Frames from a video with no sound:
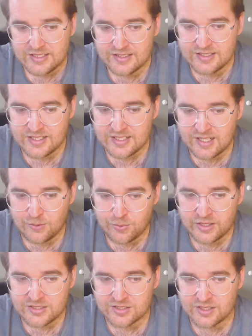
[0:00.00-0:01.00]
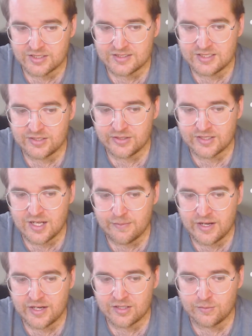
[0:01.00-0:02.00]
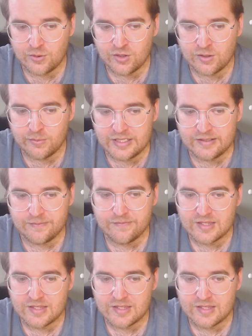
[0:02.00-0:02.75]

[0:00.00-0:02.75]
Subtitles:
Then I'll probably start considering linebacker more, but